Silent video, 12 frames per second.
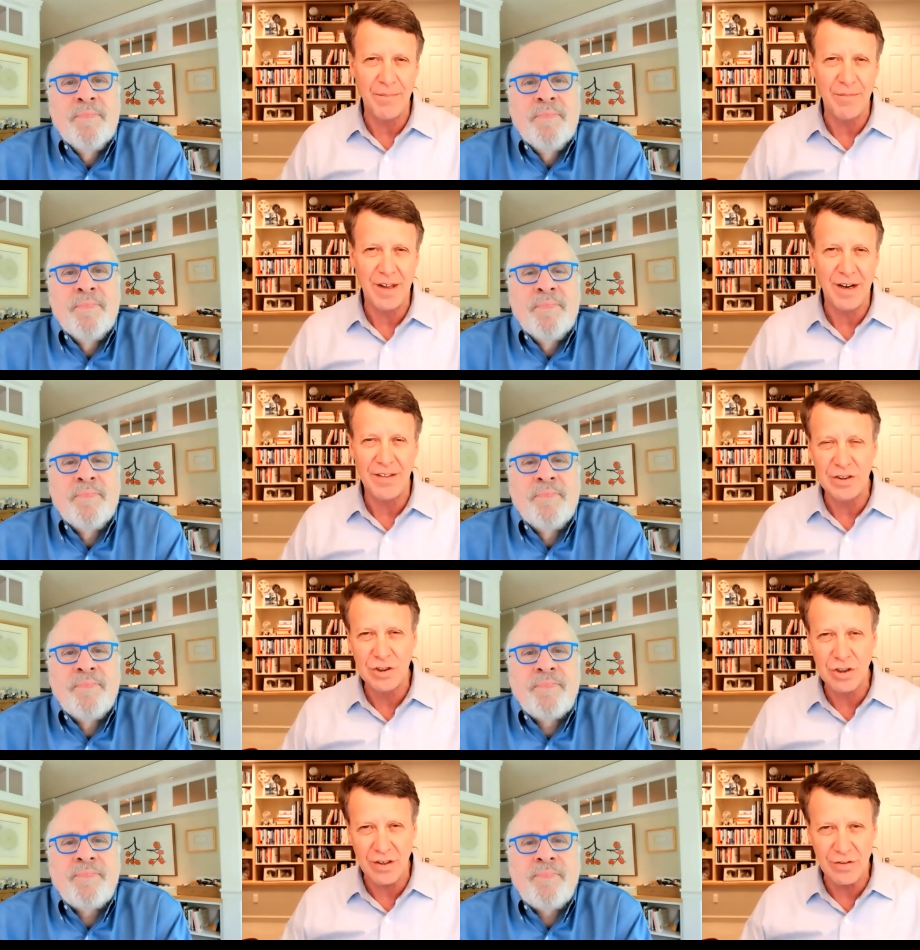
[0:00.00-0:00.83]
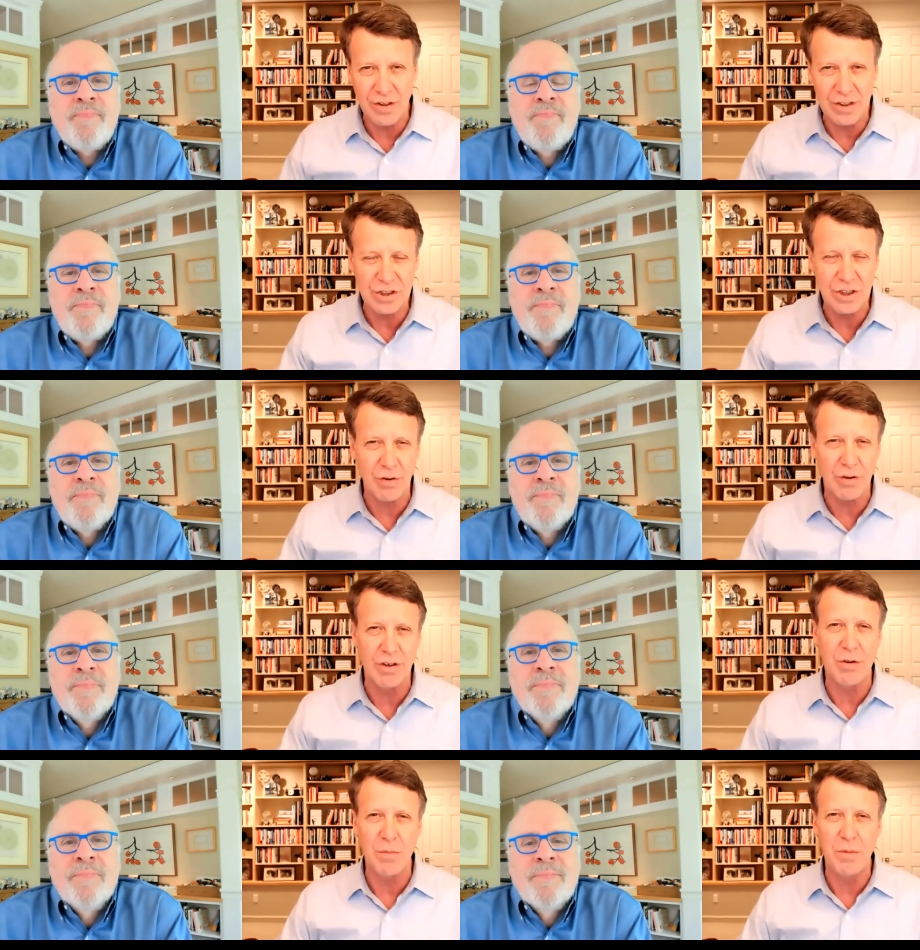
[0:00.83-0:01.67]
Speaker 1: And I think John's going to share a
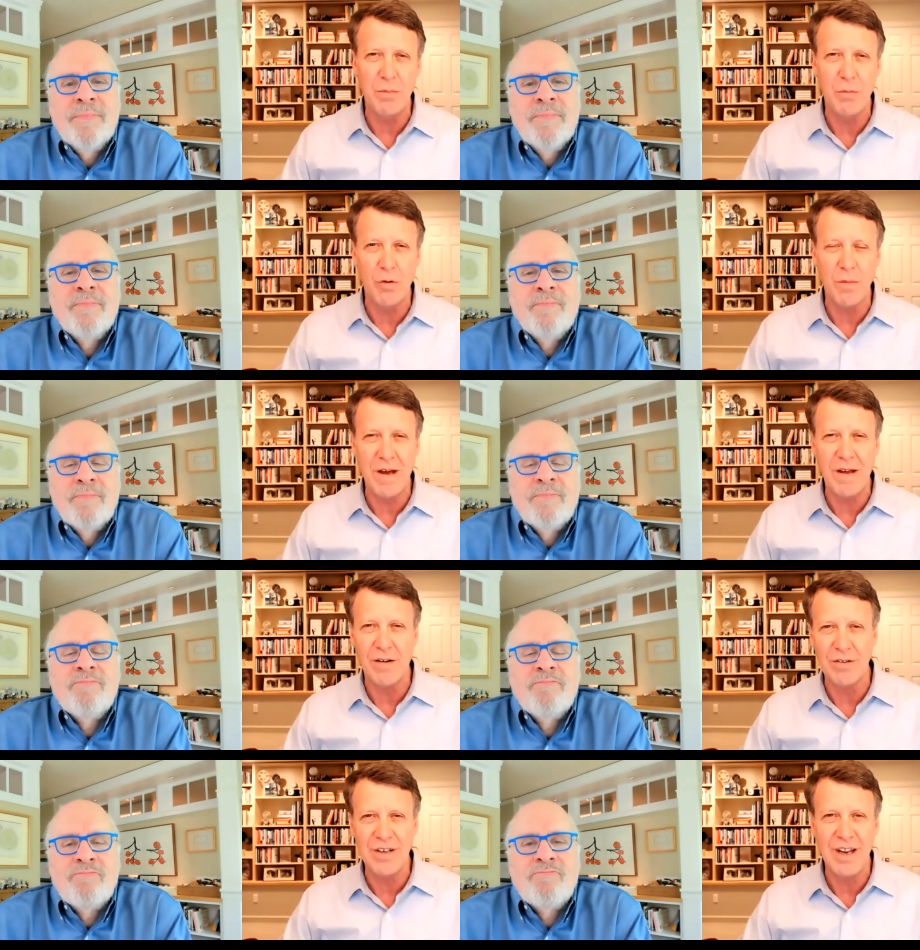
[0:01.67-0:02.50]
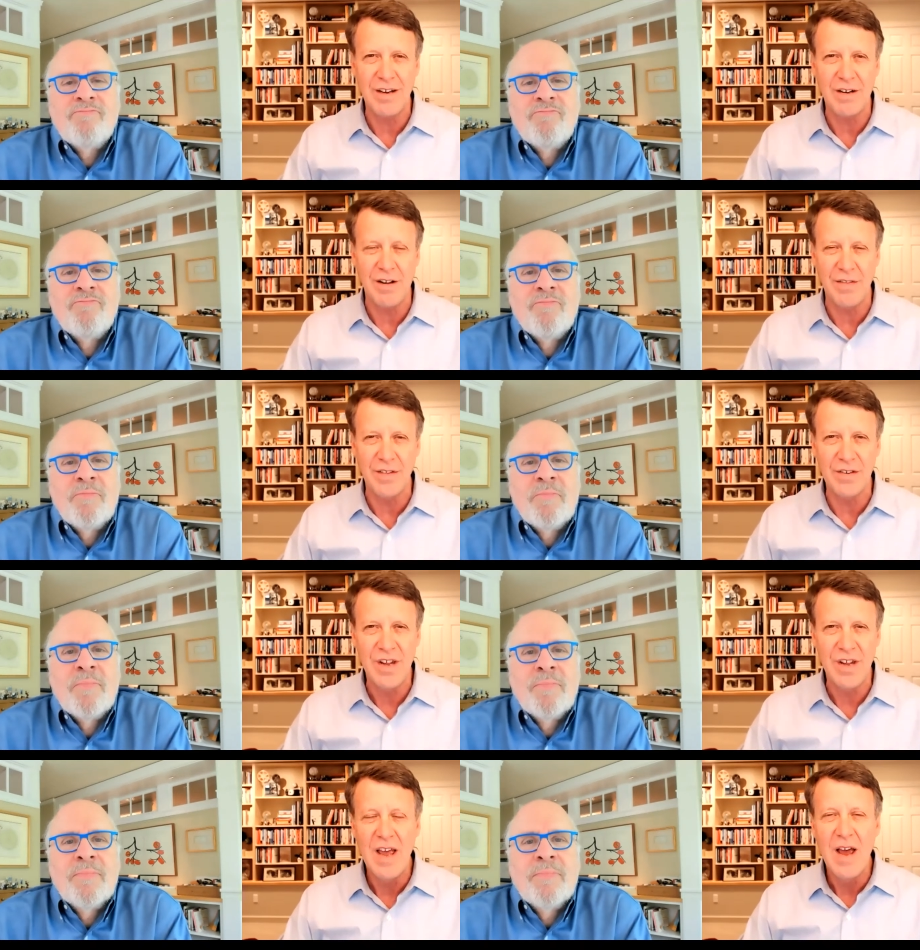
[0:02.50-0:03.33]
little bit more about our take on this,